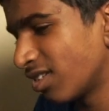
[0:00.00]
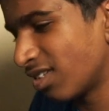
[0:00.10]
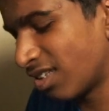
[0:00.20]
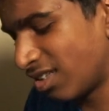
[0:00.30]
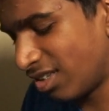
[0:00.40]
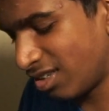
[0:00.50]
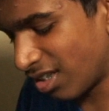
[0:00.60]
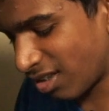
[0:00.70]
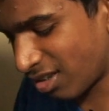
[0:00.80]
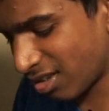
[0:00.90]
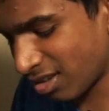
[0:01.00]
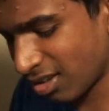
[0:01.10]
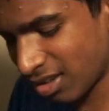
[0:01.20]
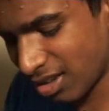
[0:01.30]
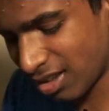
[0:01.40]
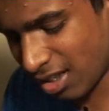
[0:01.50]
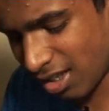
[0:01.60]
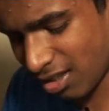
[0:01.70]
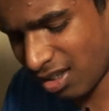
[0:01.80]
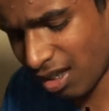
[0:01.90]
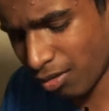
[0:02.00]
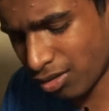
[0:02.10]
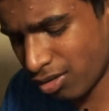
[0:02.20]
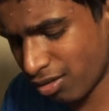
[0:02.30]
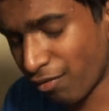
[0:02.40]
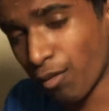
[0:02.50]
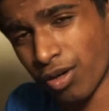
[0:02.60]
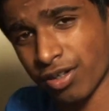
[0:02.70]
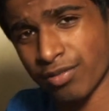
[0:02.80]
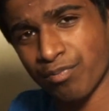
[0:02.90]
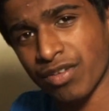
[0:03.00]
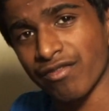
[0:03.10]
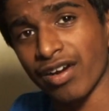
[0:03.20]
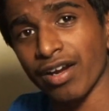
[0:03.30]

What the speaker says: This is just something I would use for work this